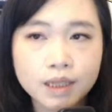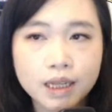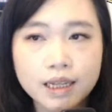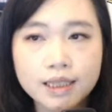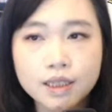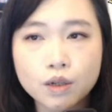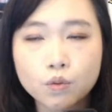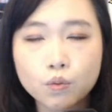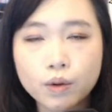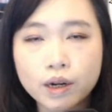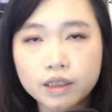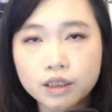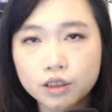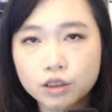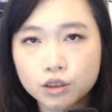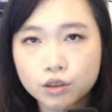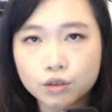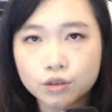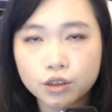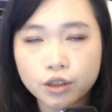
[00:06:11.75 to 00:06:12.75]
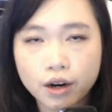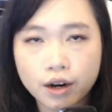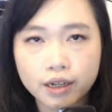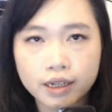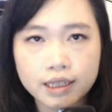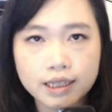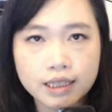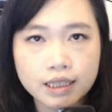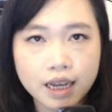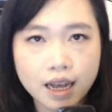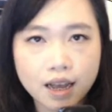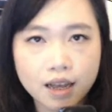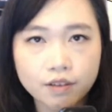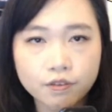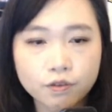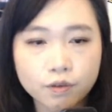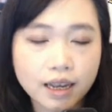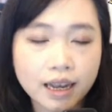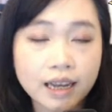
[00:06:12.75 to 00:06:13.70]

It's a 1-2 target staff,